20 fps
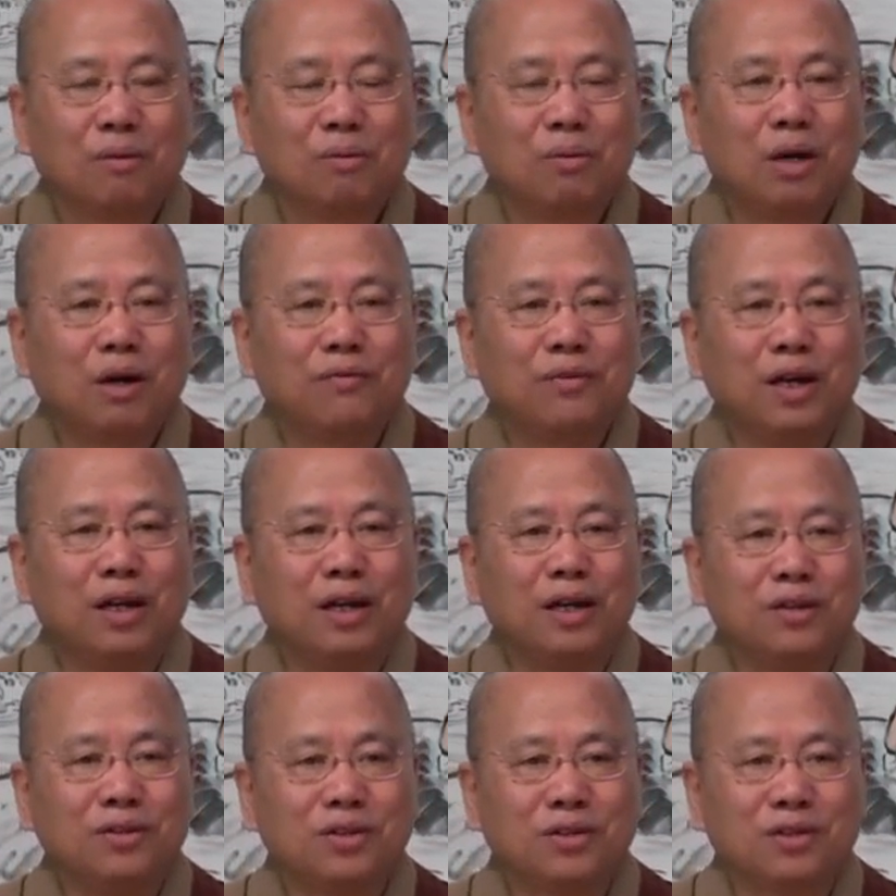We have
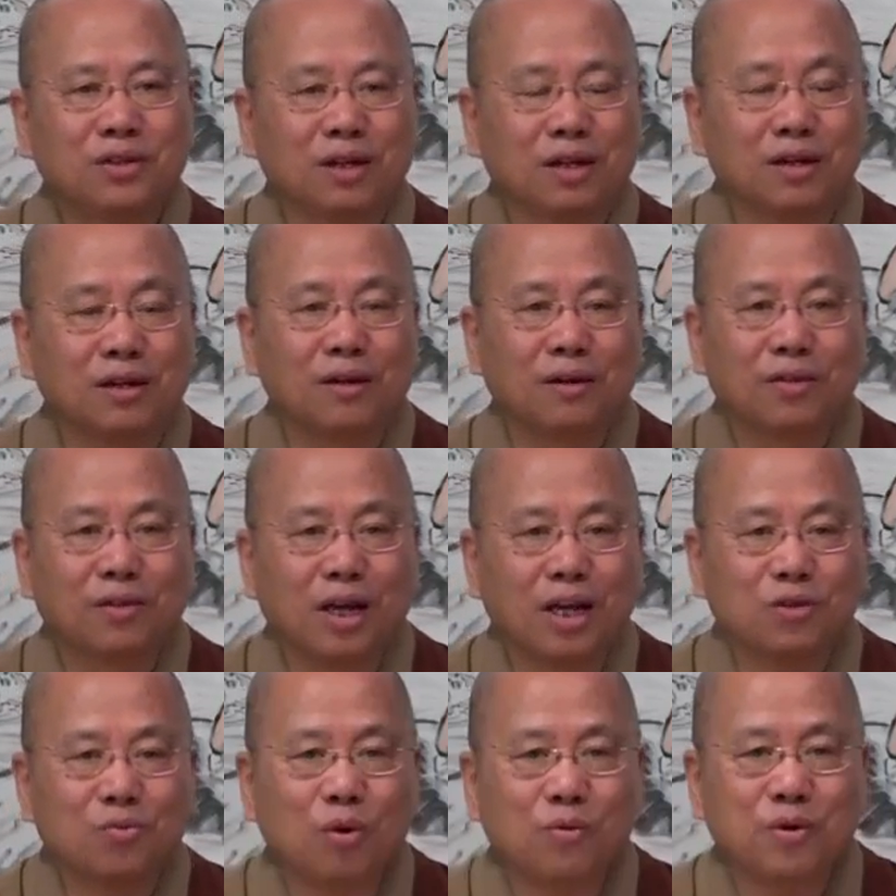that instinct.
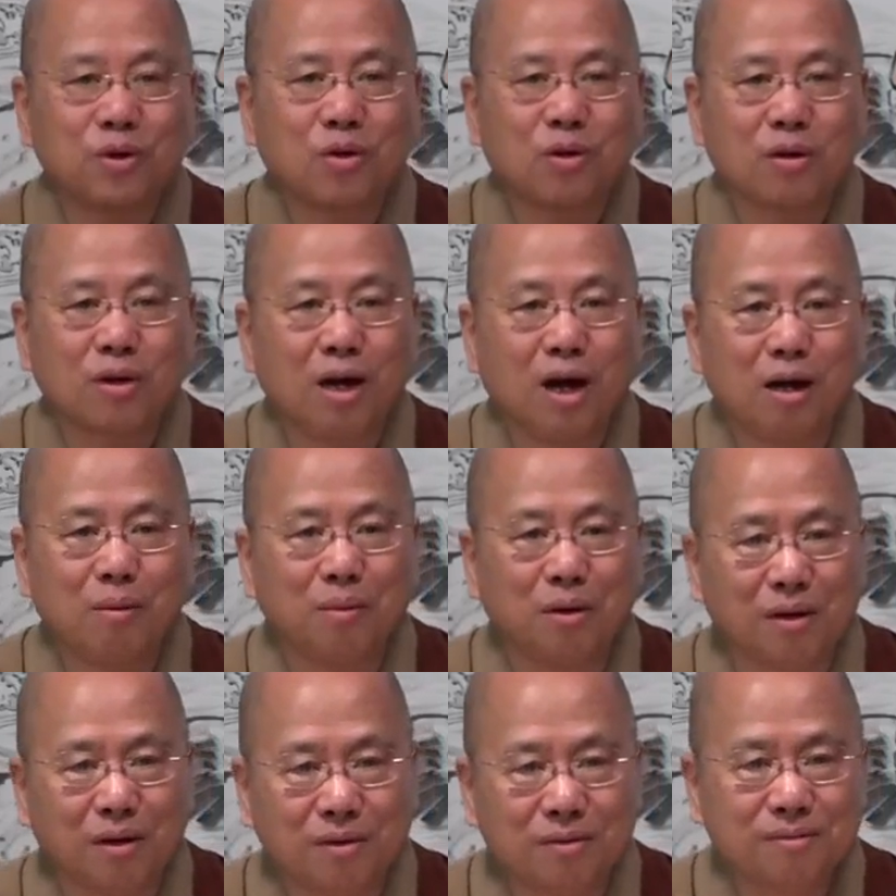That's what we call
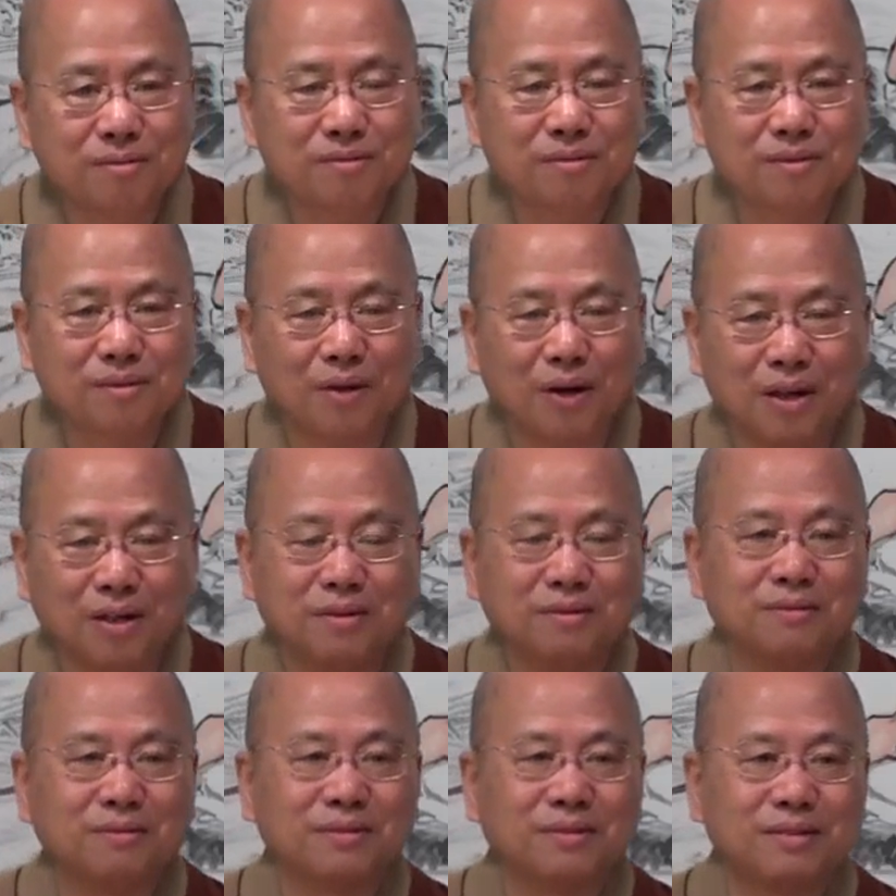karma,
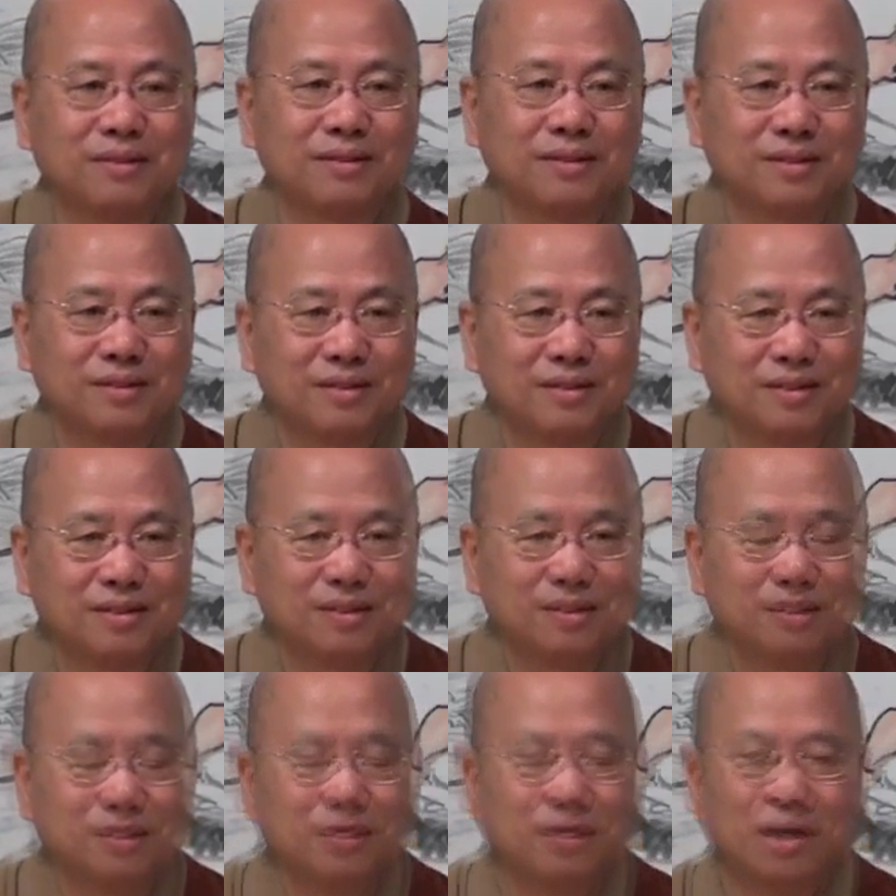right?
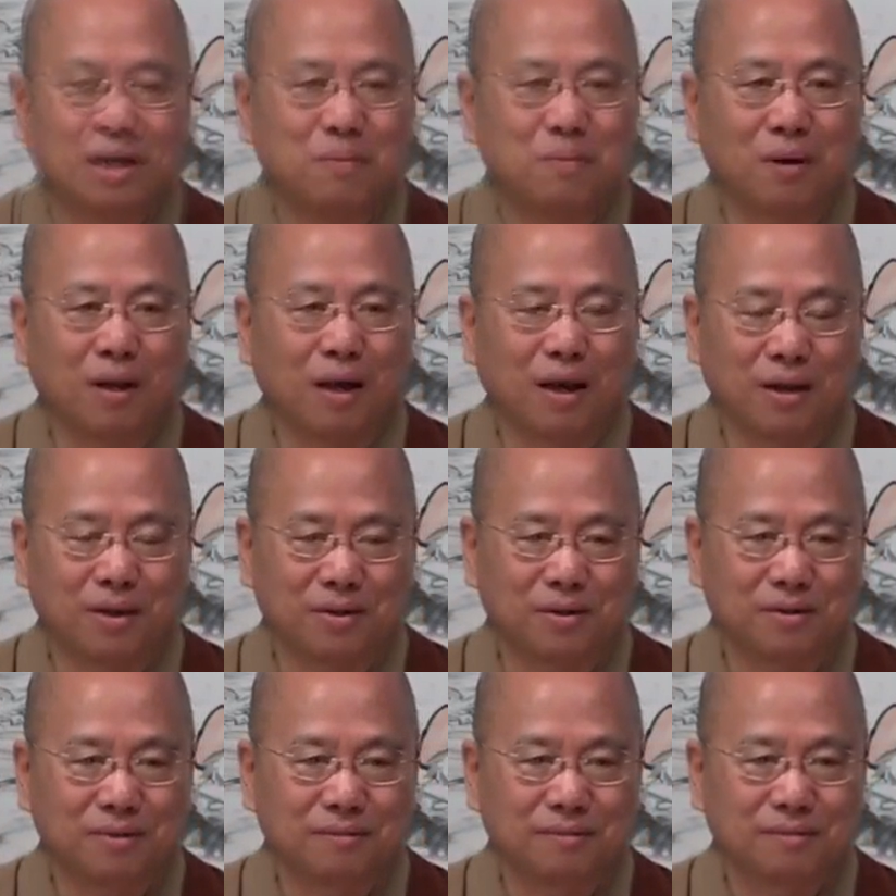Don't
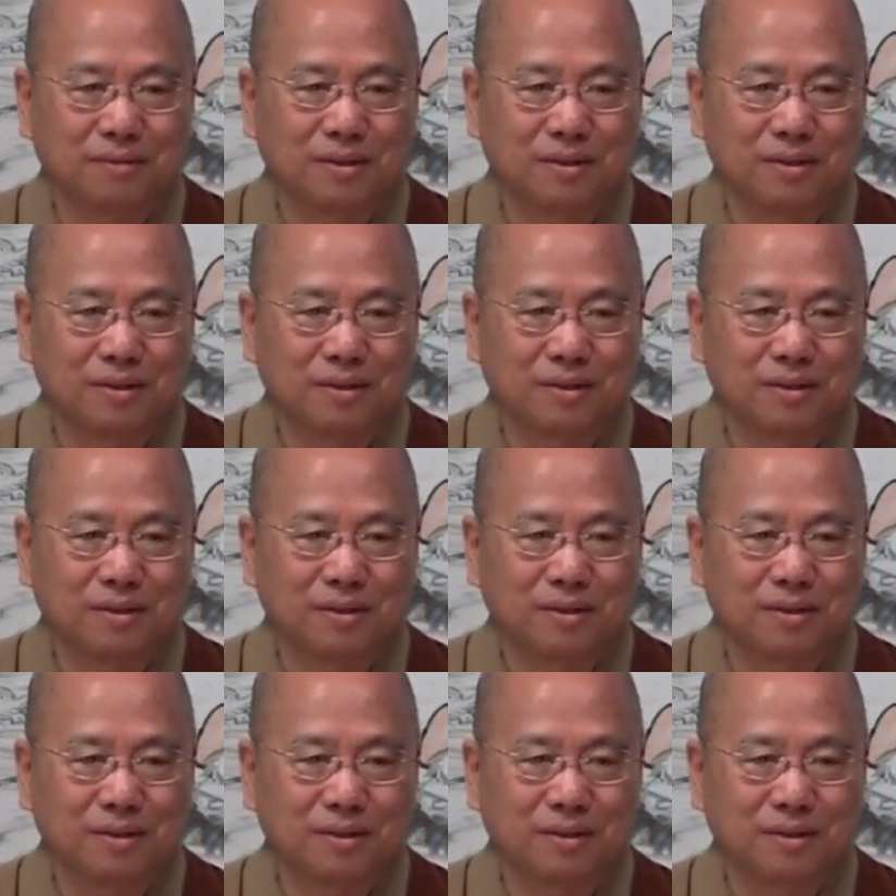labelize.